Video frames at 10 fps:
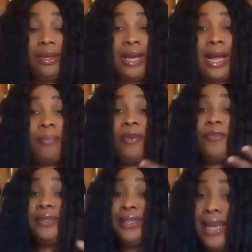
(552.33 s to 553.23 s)
It can be
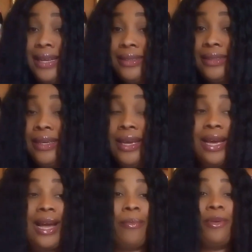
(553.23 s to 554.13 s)
for sex,
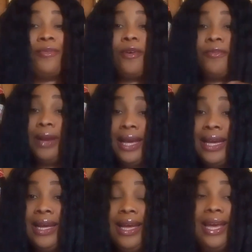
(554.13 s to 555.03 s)
it can be for
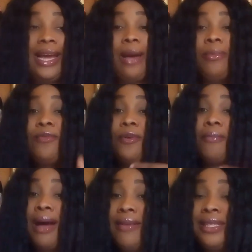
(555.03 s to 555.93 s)
fling, it can be for
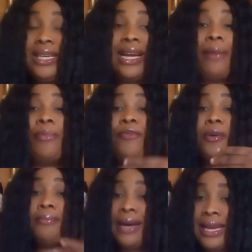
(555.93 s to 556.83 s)
marriage, it can be
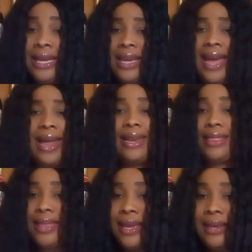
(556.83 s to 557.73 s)
for money,
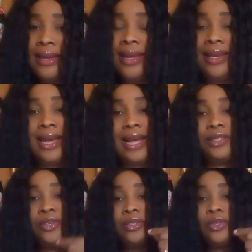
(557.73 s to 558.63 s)
anything. They
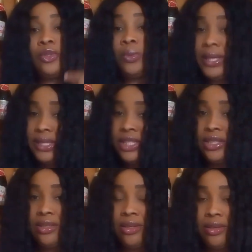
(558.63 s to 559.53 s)
can just
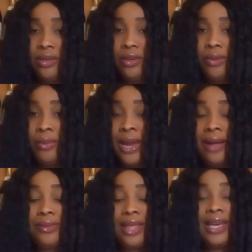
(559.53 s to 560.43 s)
switch
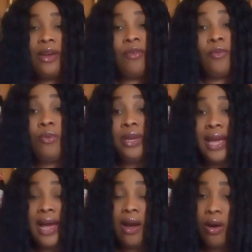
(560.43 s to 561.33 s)
without thinking of who
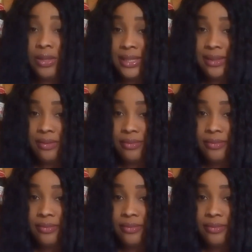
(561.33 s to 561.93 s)
they are hurting.